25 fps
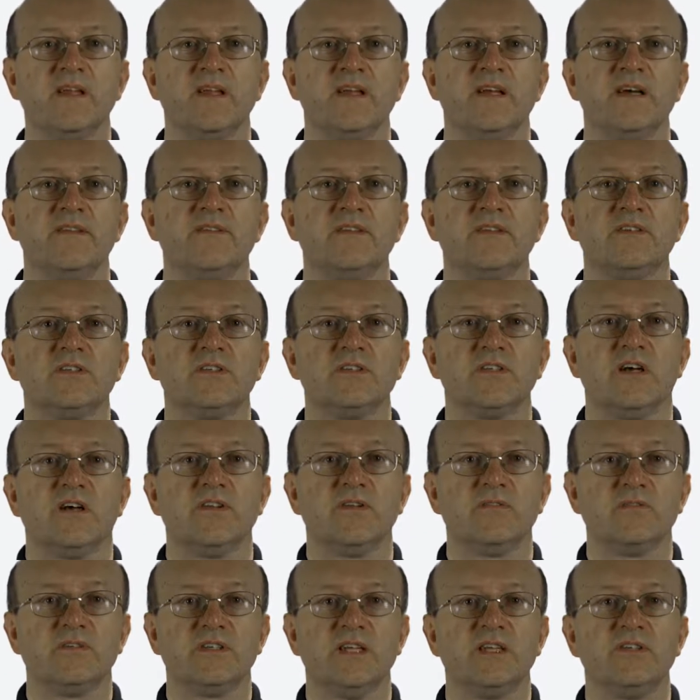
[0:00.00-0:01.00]
and this is our
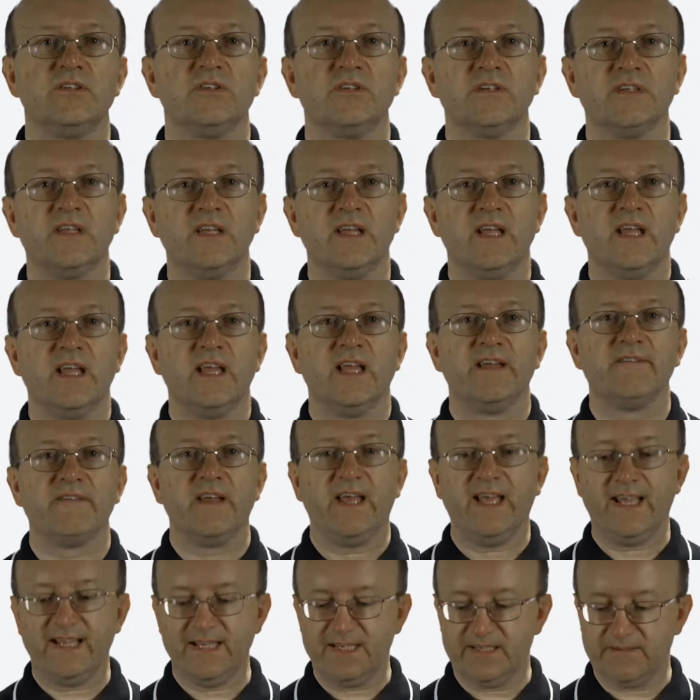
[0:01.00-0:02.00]
notation. If
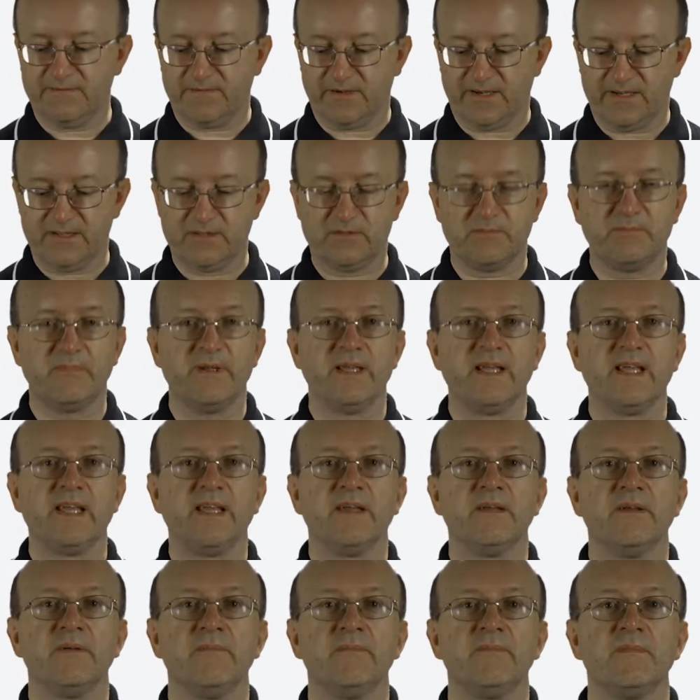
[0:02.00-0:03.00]
a divides
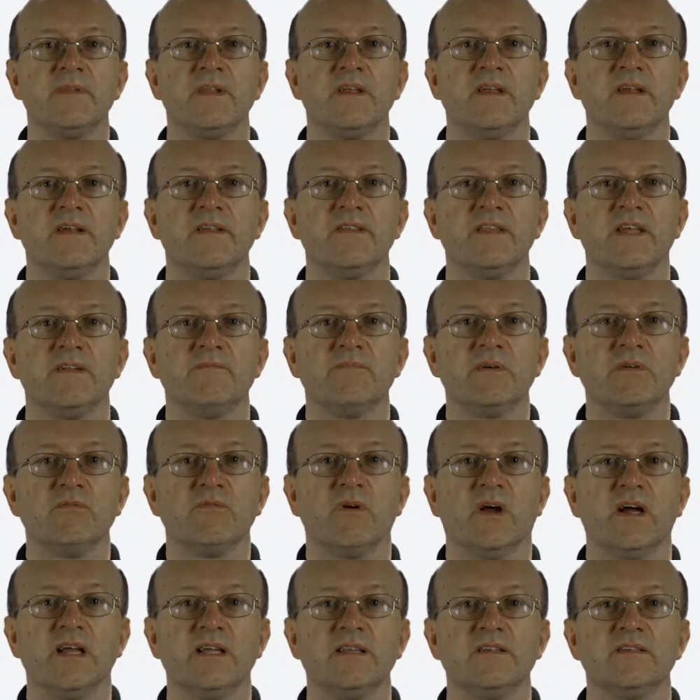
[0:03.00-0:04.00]
b, then we
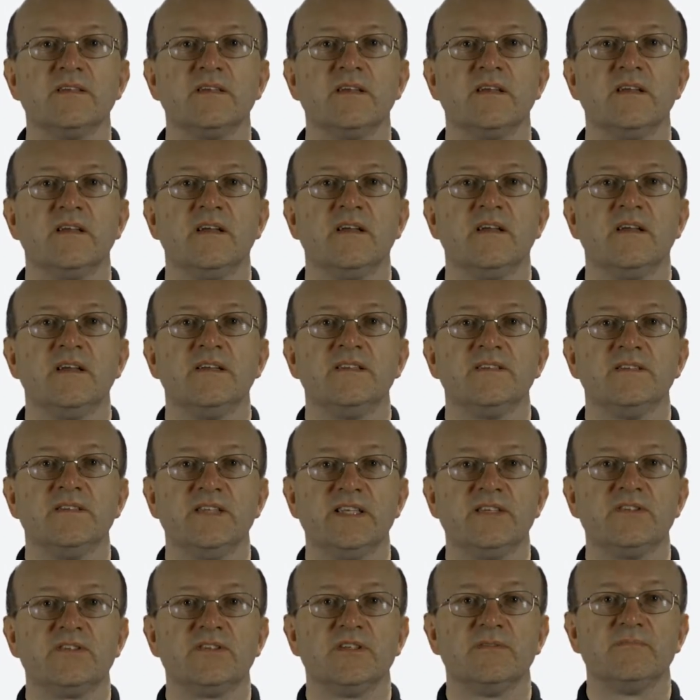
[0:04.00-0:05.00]
write
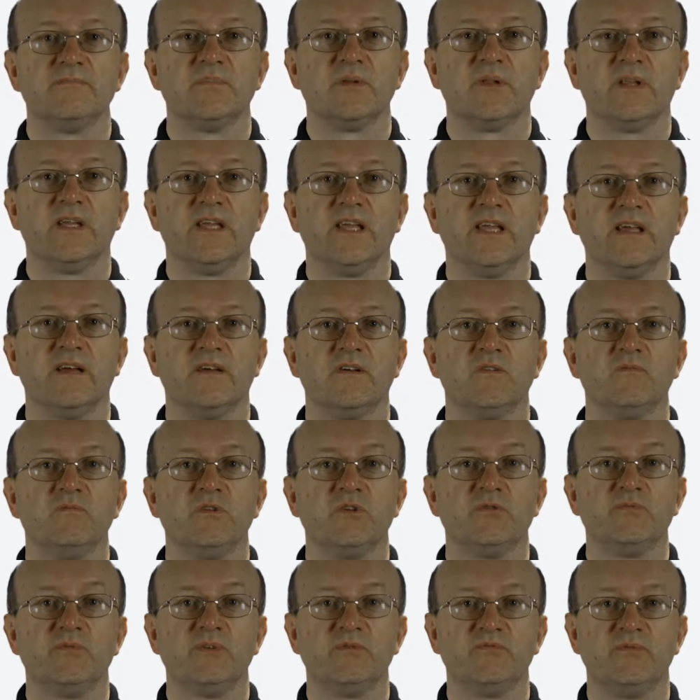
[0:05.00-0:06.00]
this symbol here,
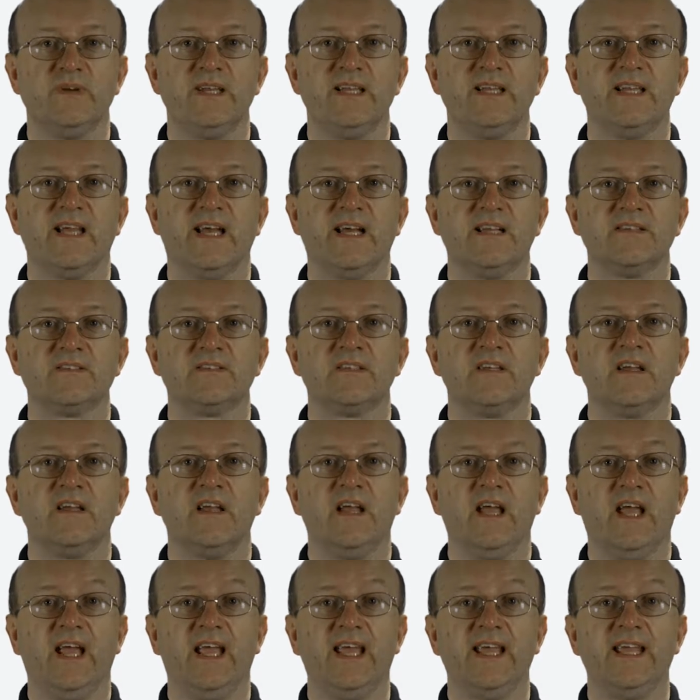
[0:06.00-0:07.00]
which we read as
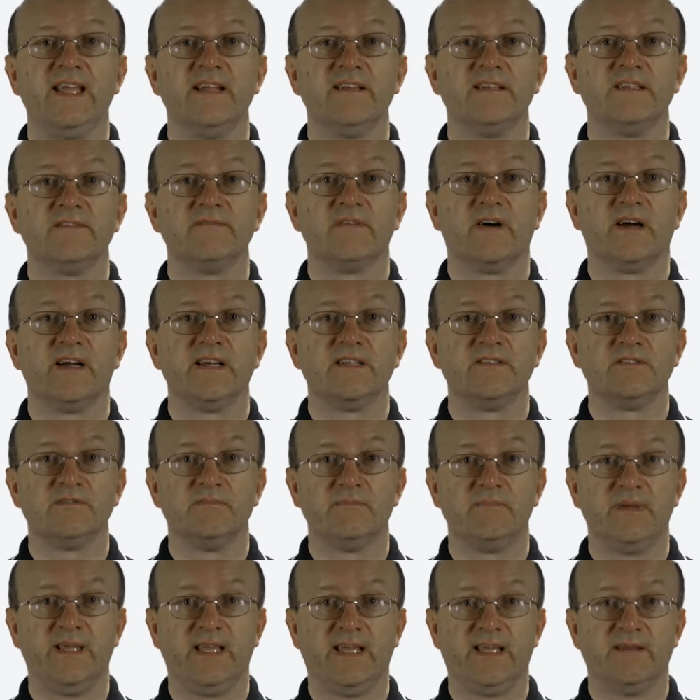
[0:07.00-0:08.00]
a divides
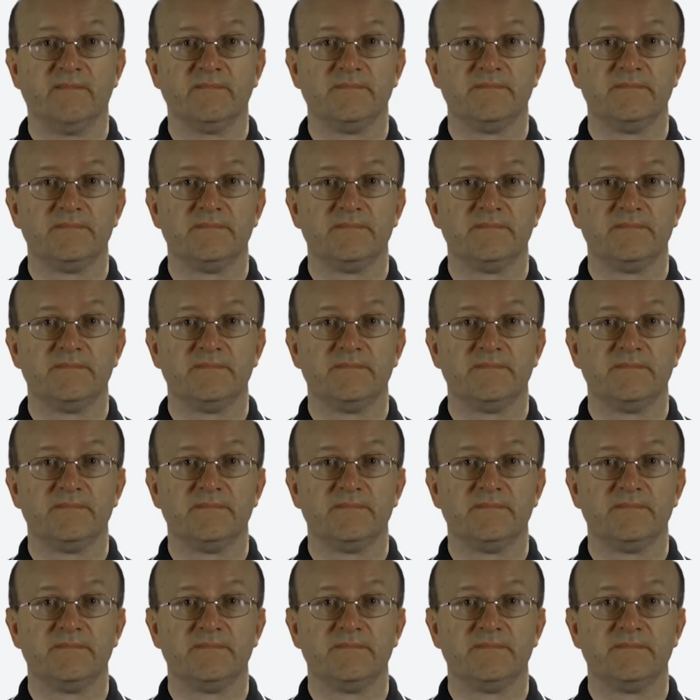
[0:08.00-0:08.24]
b.